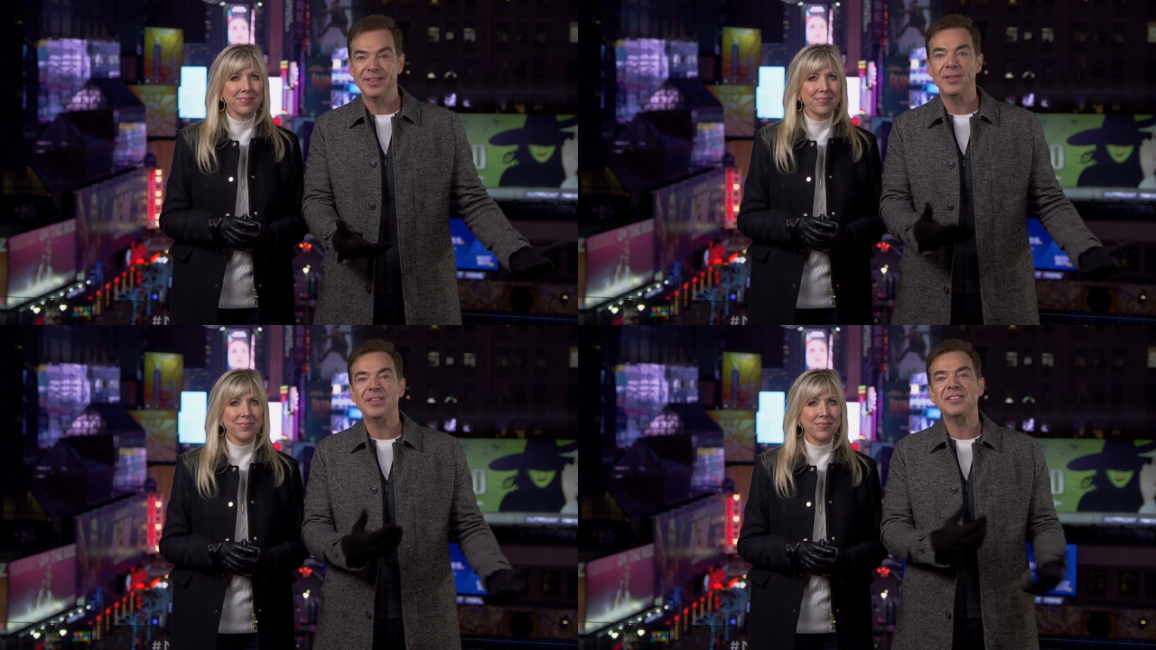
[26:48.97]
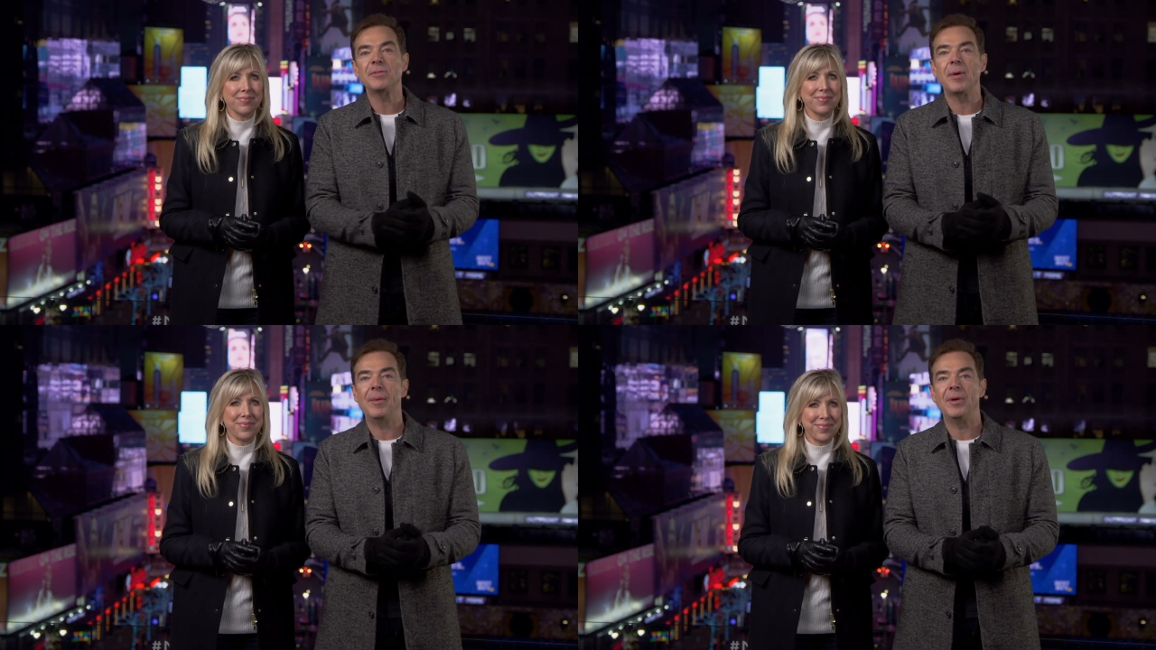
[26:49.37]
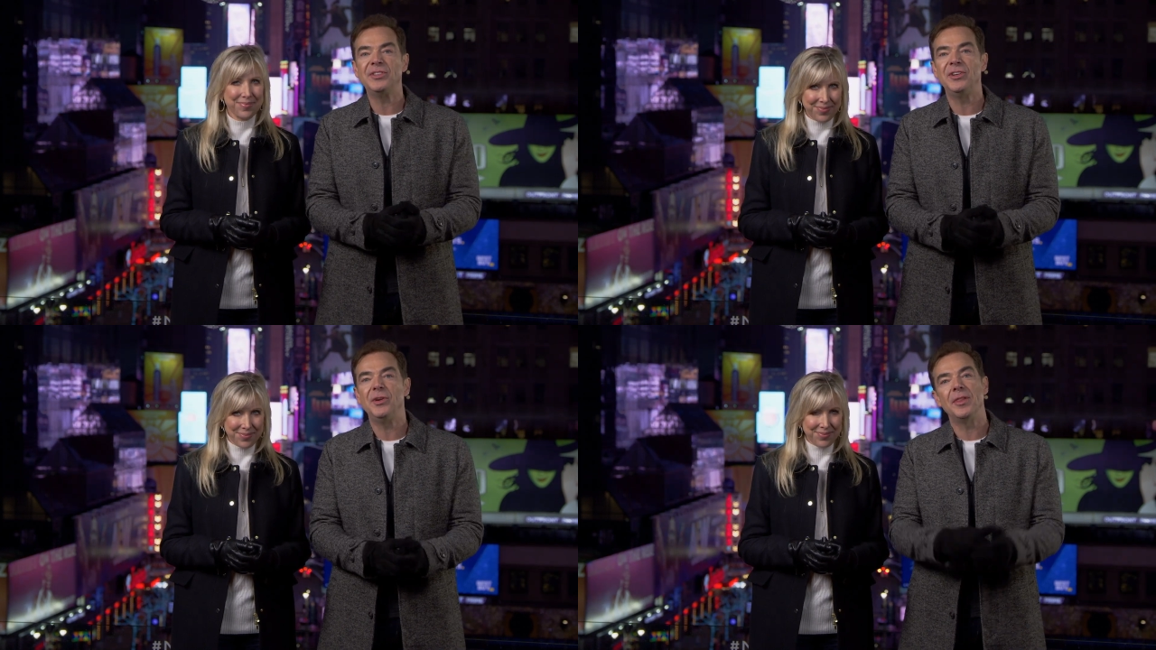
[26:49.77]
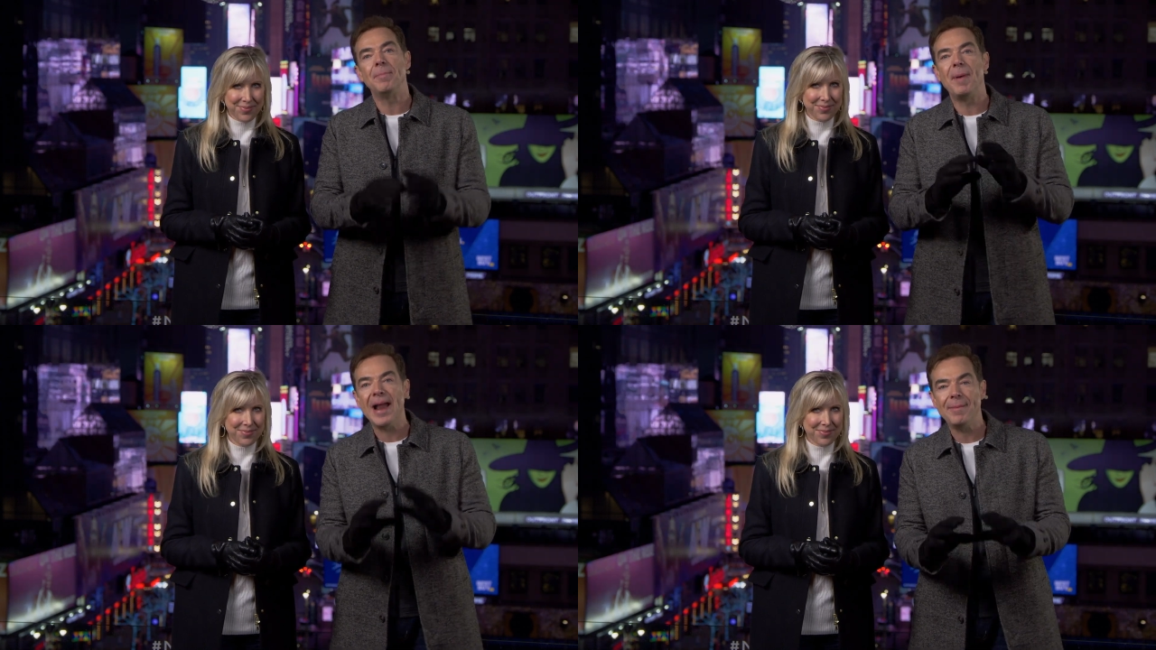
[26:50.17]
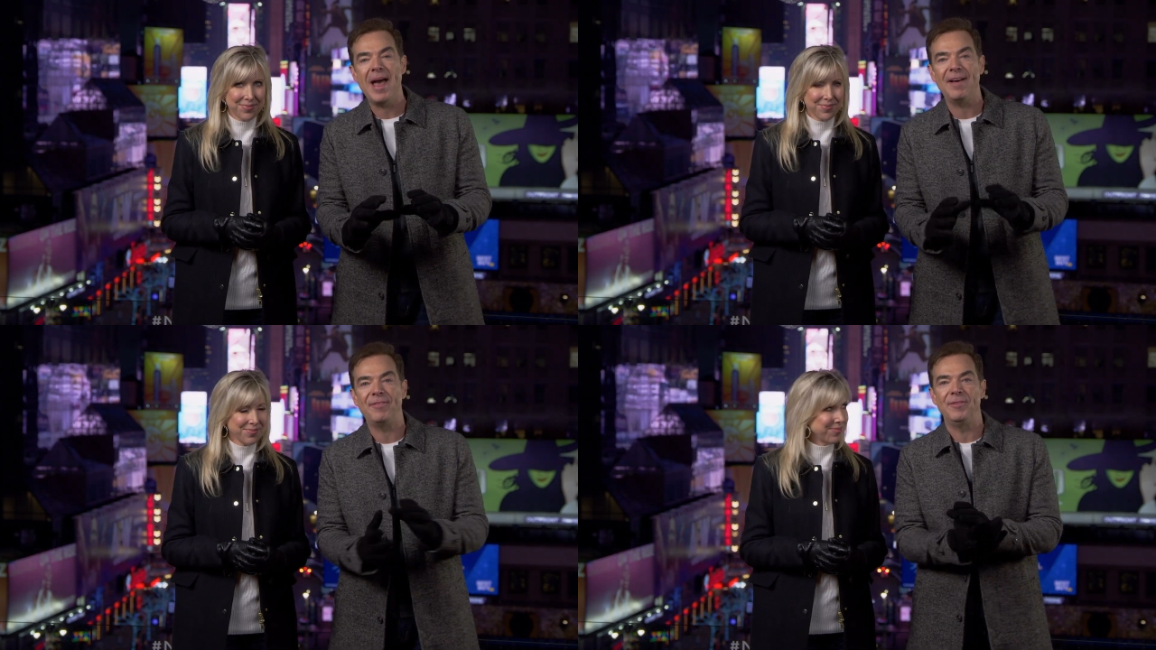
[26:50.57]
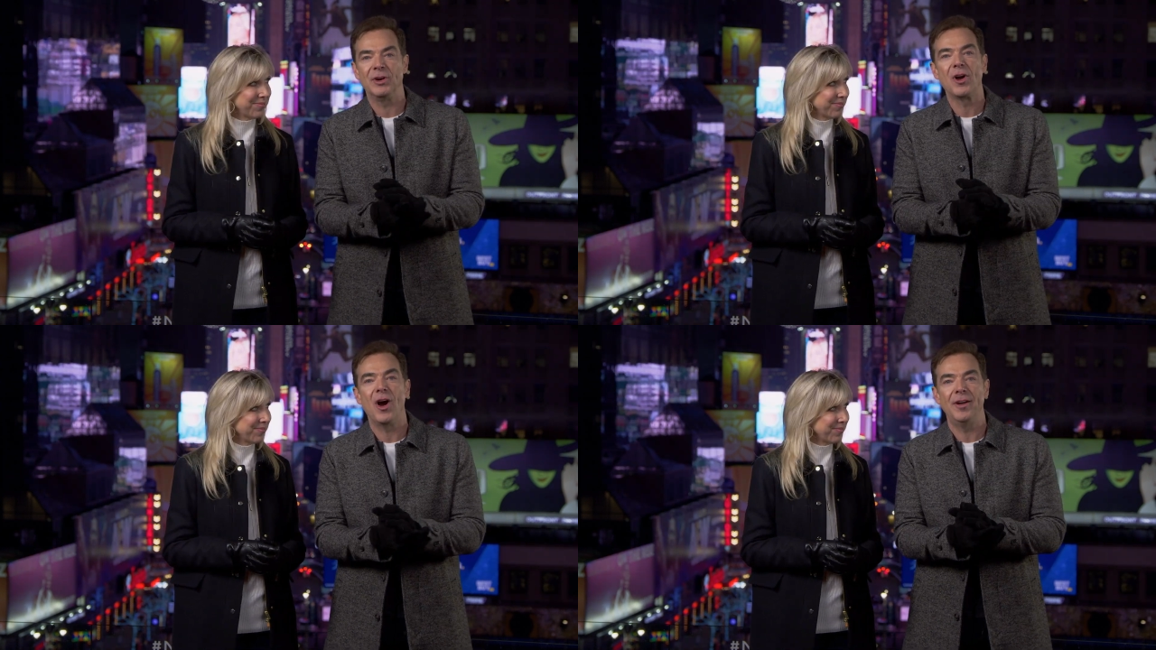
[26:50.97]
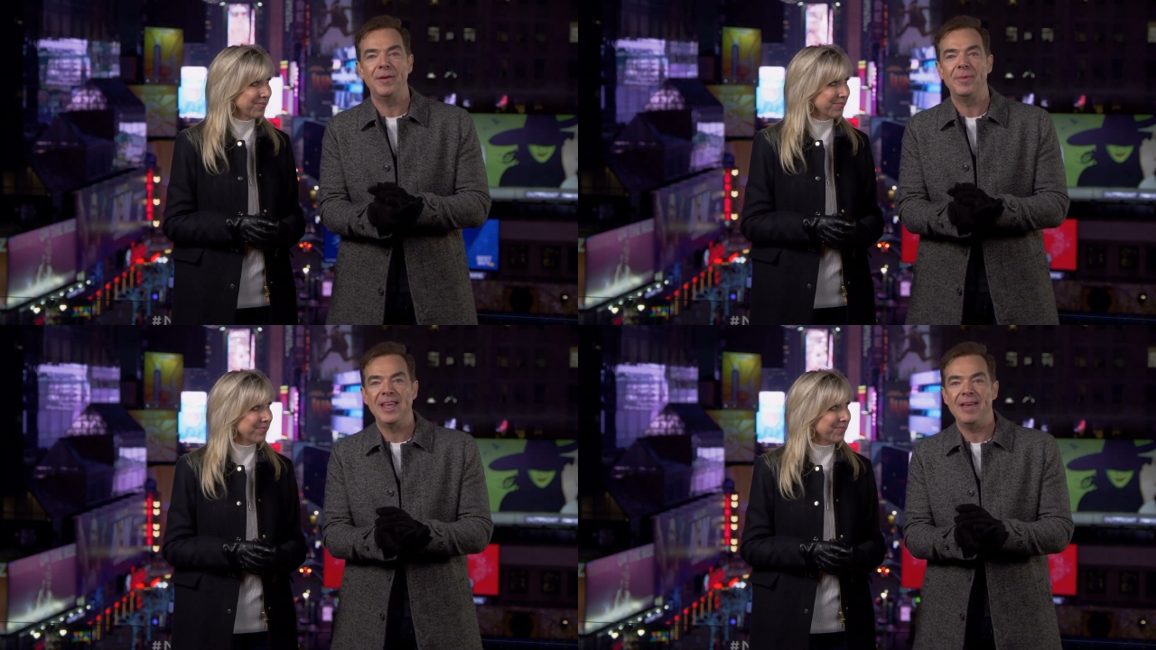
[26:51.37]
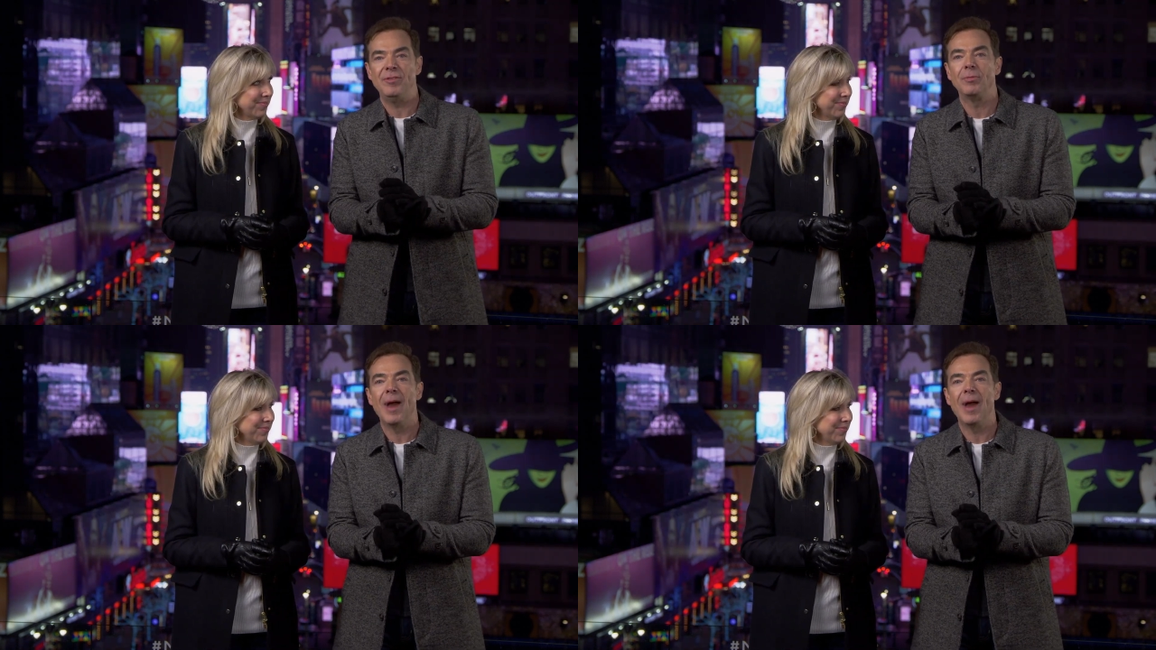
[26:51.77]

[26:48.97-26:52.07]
Speaker 1: So this is what I want you to do on the bottom half of your card that we gave you.